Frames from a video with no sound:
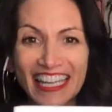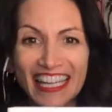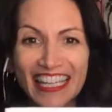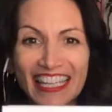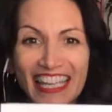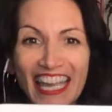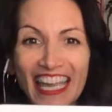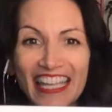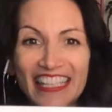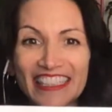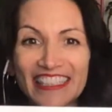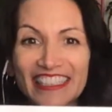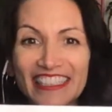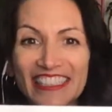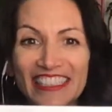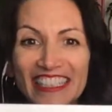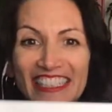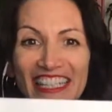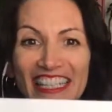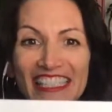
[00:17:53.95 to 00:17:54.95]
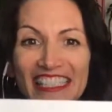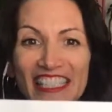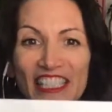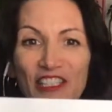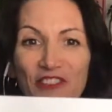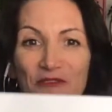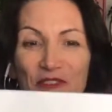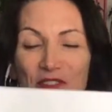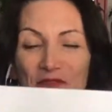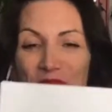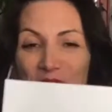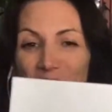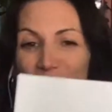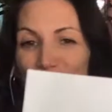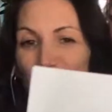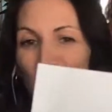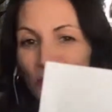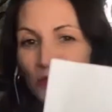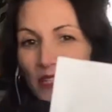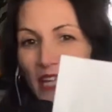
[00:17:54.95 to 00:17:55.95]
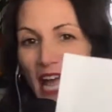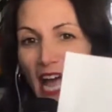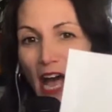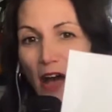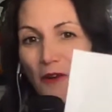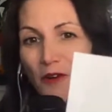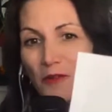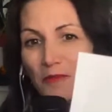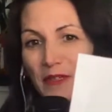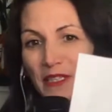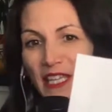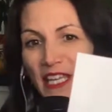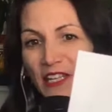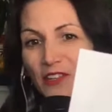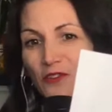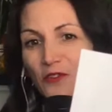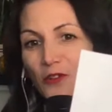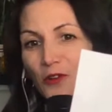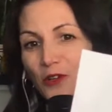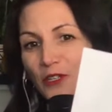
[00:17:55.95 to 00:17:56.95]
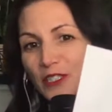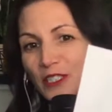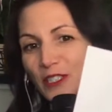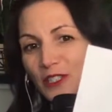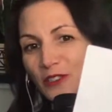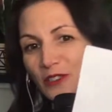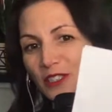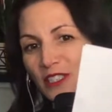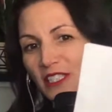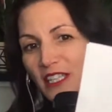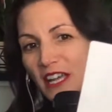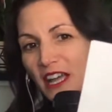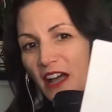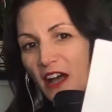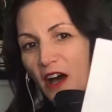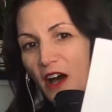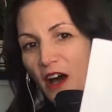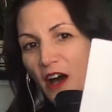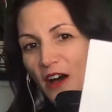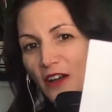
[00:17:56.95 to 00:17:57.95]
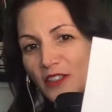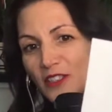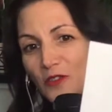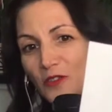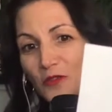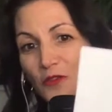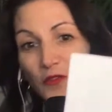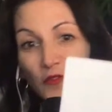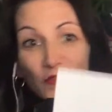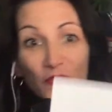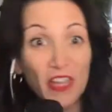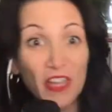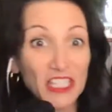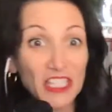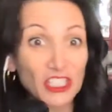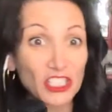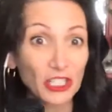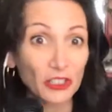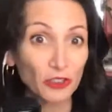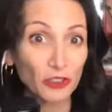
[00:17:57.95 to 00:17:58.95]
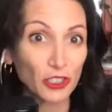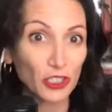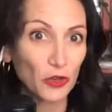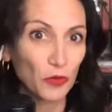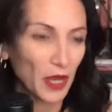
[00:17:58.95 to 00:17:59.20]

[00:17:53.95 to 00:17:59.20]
Kate, look. Cinnamon Bear drew an owl, but then of course there's some fish here too.